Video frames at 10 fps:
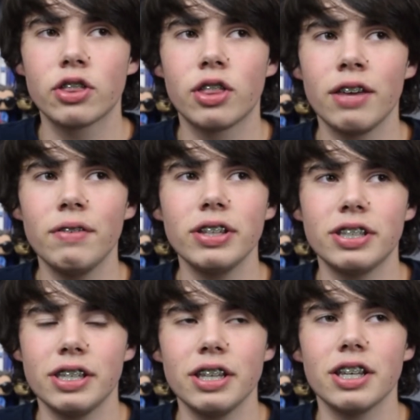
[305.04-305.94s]
Even
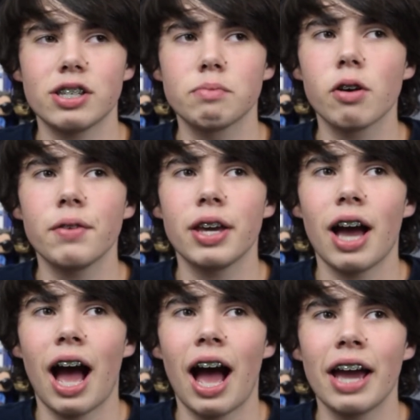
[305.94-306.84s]
seeing this movie,
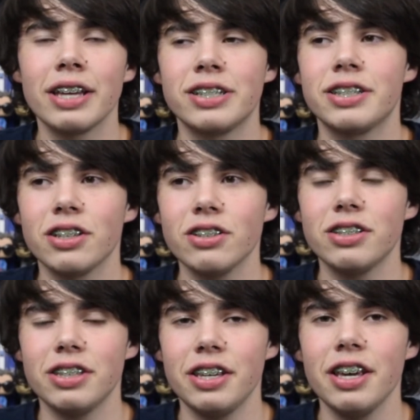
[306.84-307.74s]
I still
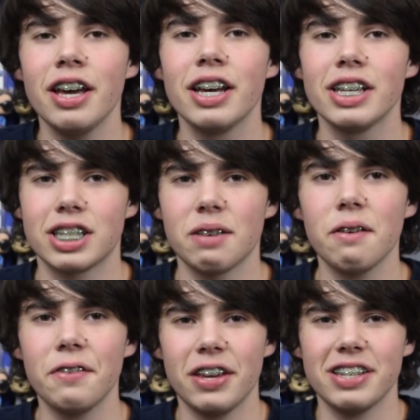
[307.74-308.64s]
see some
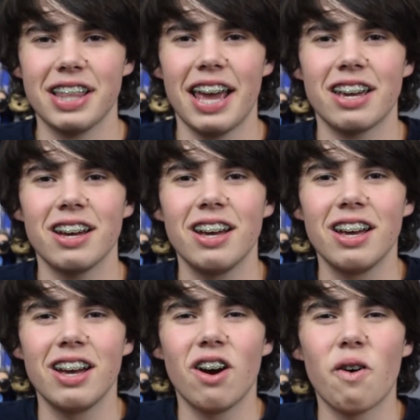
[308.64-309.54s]
of his like
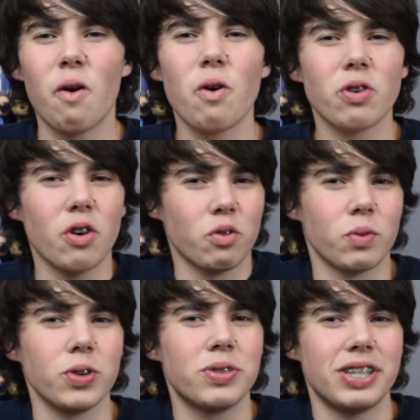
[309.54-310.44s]
horror
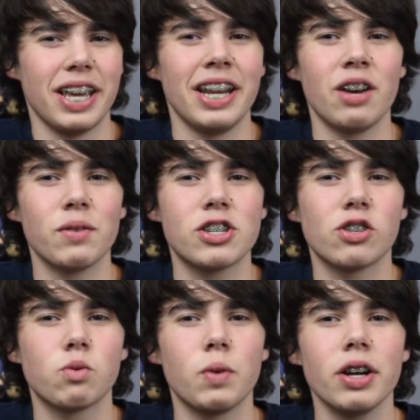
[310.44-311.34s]
roots in it, which
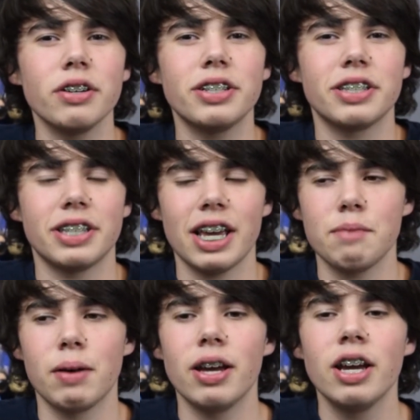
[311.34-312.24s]
is weird to say,
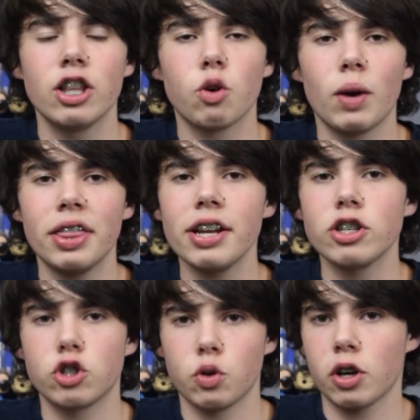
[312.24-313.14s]
but the way that he
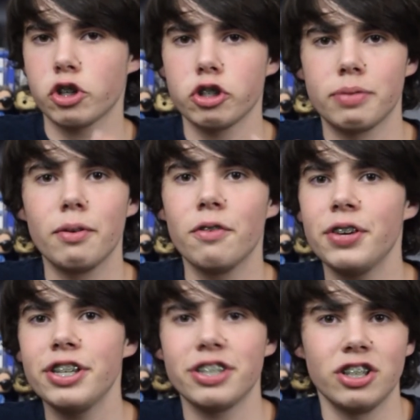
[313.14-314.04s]
structures
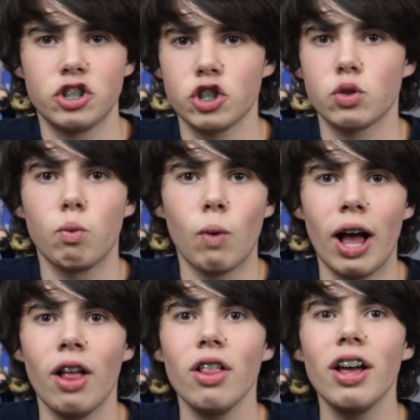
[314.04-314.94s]
movies is just
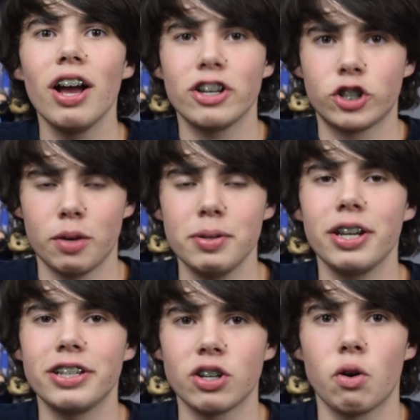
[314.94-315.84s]
well
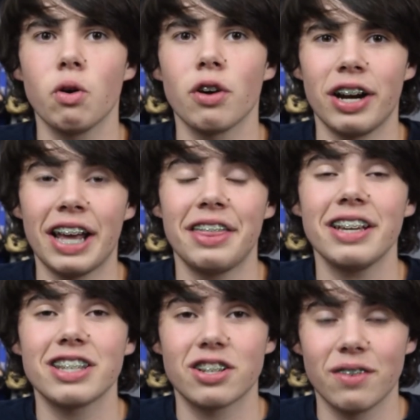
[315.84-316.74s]
attributed to horror, and I
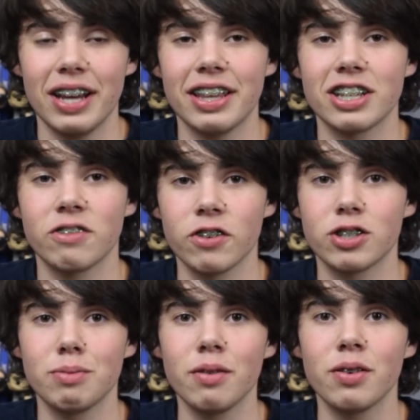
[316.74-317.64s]
think it's great that his
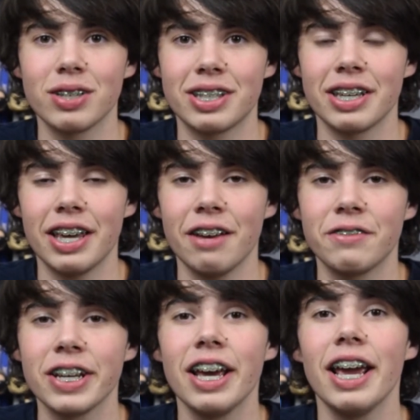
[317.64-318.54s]
first movie was The
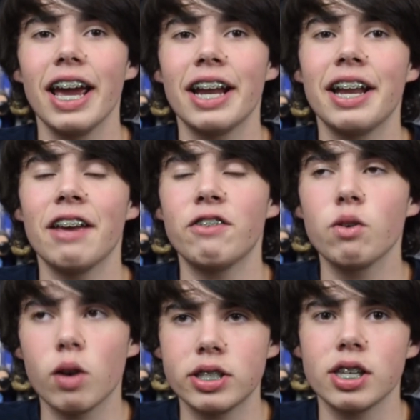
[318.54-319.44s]
Gift. And if he
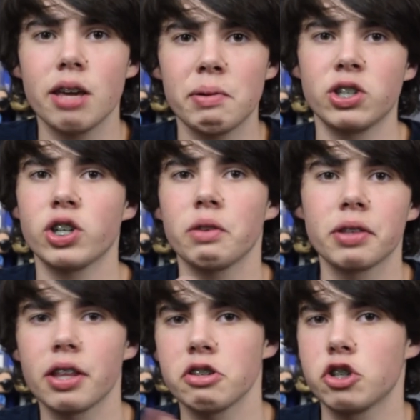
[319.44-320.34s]
wants to keep on trying
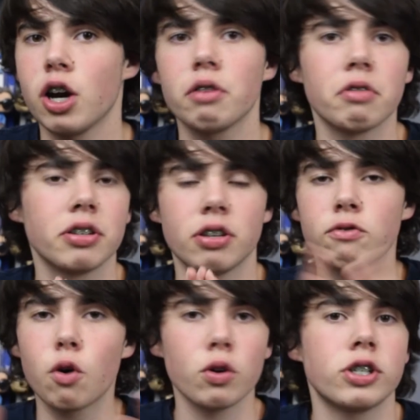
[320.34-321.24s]
with other genres,
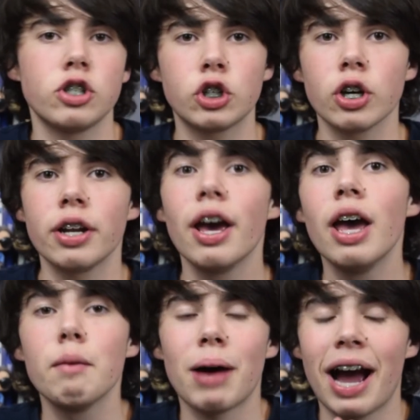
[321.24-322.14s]
of course he should,
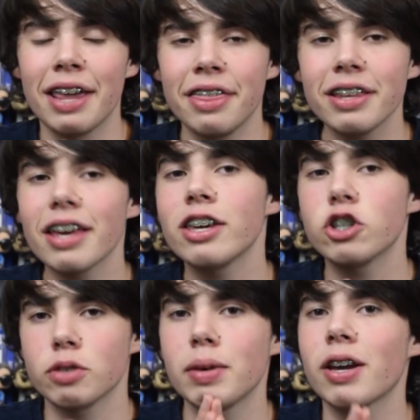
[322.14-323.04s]
but I think that he
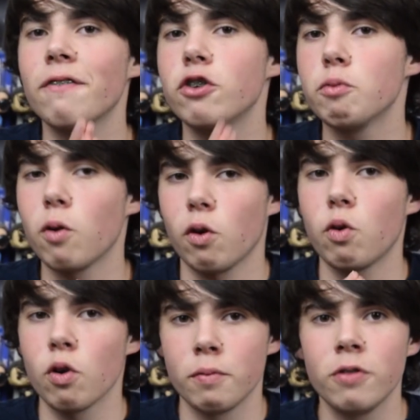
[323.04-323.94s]
should make a few more
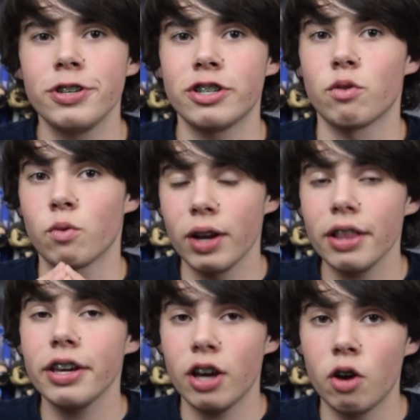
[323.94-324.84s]
horror movies and
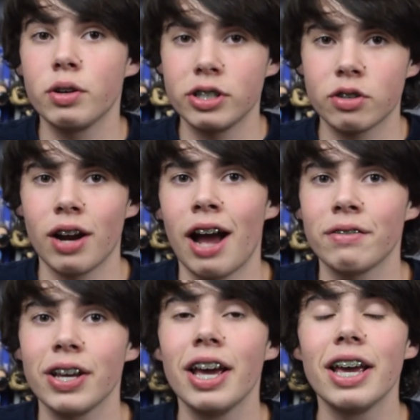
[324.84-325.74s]
really hone his
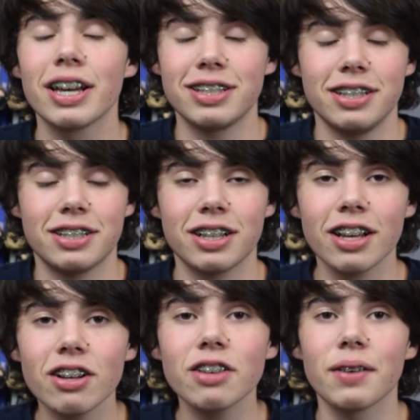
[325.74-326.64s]
craft, because he's
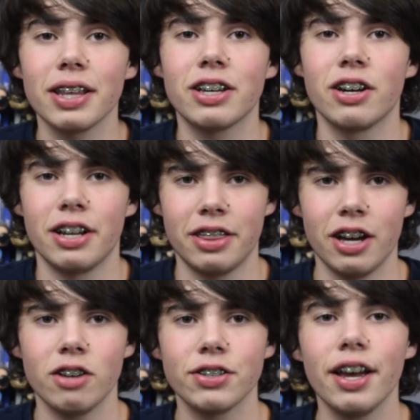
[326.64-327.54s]
clearly really good at
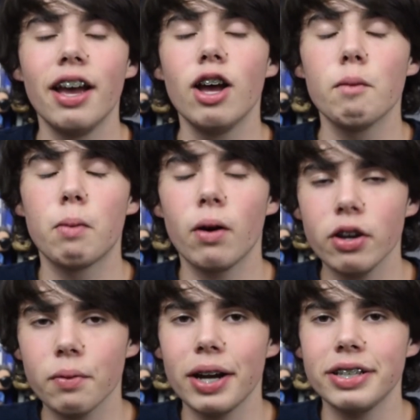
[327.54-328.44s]
those. Boy
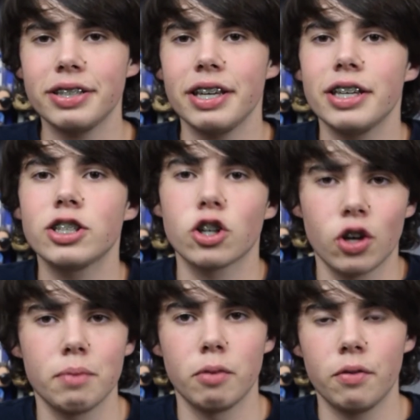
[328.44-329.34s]
Erased is a
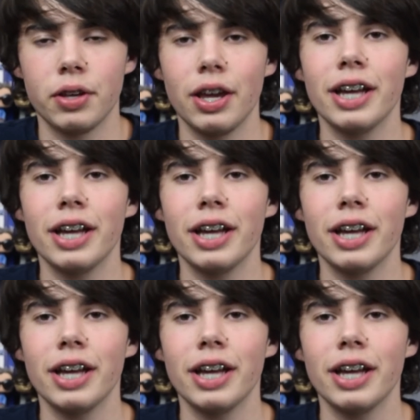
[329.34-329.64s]
good movie.